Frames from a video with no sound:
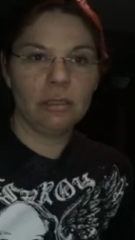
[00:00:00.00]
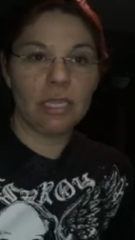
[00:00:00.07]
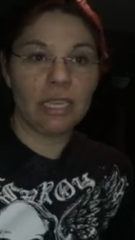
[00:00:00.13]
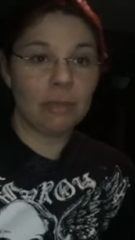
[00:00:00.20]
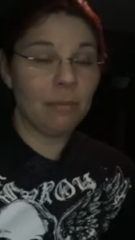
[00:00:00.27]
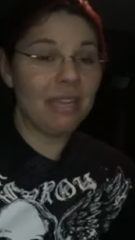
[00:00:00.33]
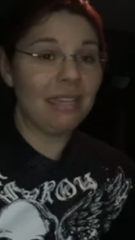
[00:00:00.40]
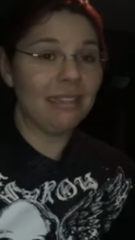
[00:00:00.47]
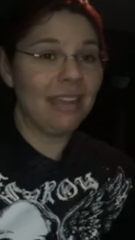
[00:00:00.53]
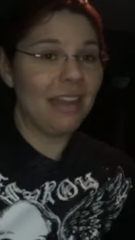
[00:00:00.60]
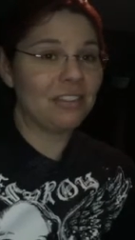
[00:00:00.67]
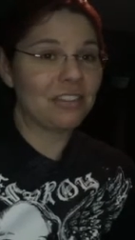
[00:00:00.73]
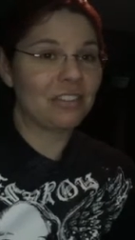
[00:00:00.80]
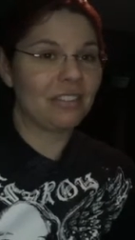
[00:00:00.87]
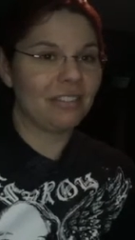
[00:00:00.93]
It can be
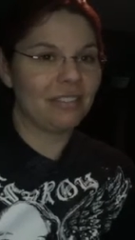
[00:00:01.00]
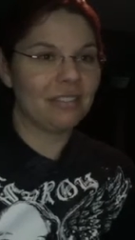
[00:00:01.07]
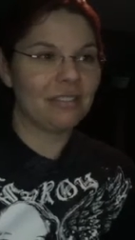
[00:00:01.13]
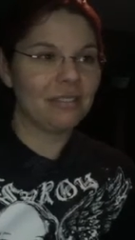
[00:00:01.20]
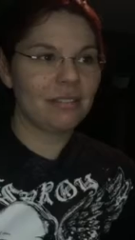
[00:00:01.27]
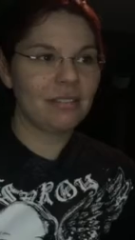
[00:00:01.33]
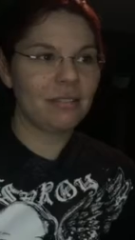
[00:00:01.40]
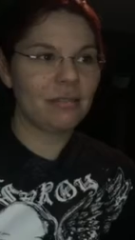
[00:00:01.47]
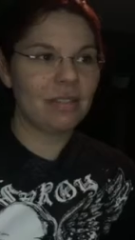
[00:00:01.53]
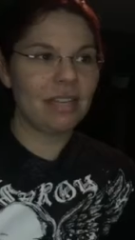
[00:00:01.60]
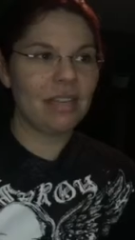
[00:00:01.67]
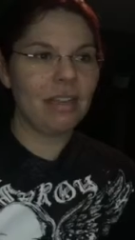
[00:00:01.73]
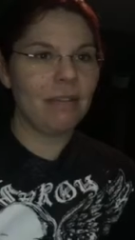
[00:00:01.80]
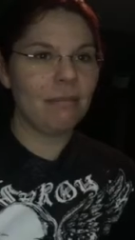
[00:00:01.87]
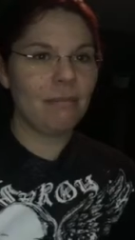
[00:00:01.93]
illogical. So
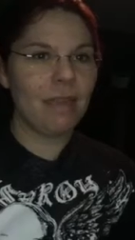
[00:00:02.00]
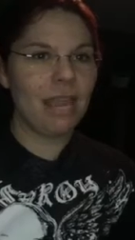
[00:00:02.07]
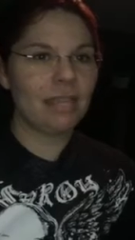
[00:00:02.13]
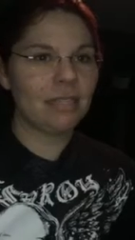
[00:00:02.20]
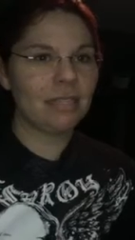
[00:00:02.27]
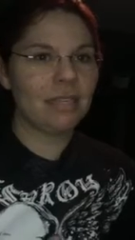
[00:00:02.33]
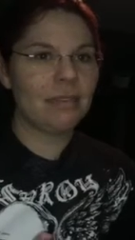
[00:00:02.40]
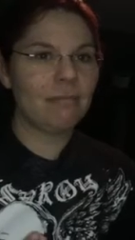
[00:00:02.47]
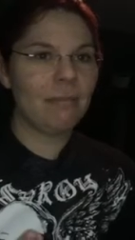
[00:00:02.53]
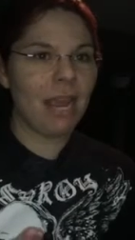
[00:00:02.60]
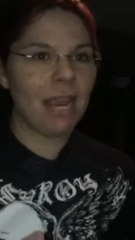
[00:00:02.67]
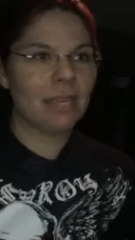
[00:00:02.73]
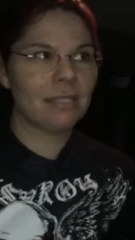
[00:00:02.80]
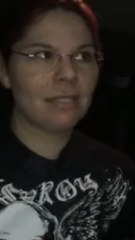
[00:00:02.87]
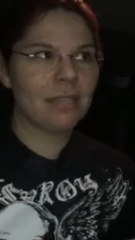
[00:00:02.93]
then it makes it
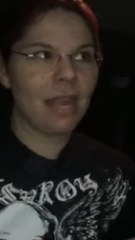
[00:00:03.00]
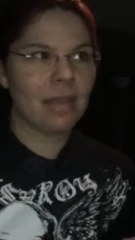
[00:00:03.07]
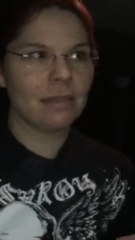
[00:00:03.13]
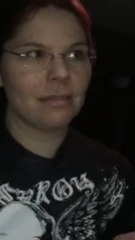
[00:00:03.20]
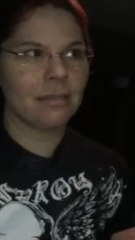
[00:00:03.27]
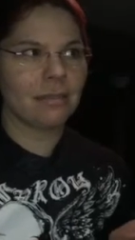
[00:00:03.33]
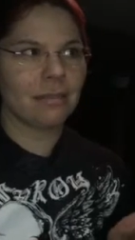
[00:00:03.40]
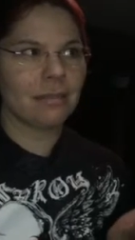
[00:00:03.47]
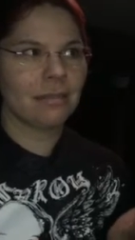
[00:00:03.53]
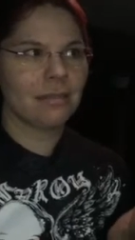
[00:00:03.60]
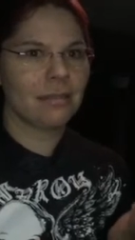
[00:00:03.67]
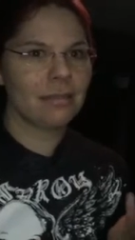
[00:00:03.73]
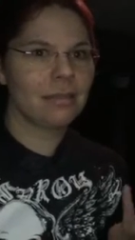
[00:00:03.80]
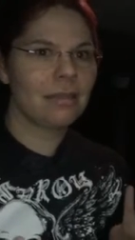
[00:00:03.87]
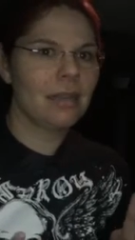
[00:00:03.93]
make sense.
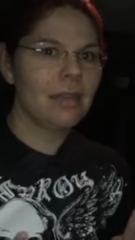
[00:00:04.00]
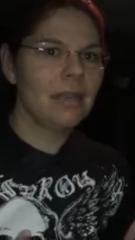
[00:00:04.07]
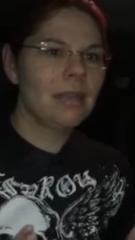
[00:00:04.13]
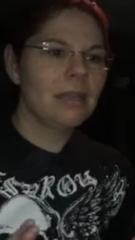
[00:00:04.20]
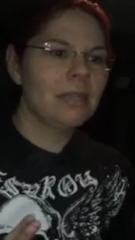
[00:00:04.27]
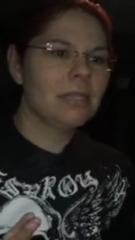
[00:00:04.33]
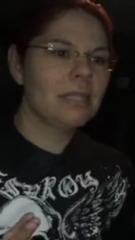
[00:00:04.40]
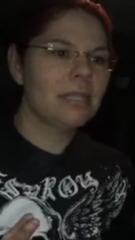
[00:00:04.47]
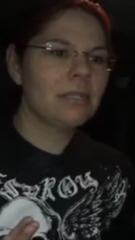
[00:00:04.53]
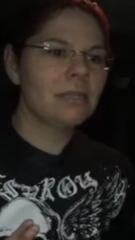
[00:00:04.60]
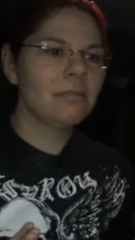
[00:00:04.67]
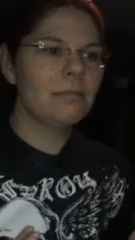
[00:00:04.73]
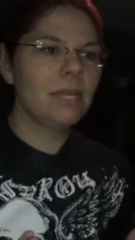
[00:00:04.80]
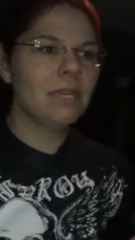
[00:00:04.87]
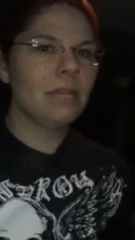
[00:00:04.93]

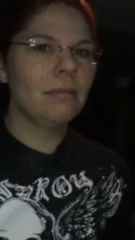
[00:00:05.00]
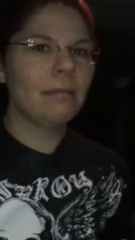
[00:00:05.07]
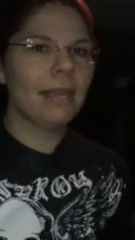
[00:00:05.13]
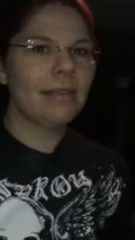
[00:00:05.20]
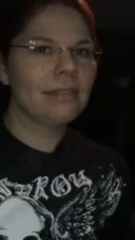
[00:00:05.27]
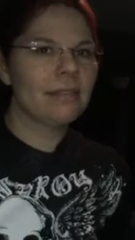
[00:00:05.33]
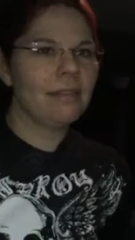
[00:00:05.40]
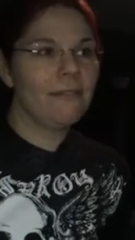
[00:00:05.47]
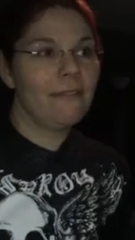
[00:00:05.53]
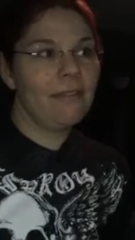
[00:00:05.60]
Doesn't mean it makes it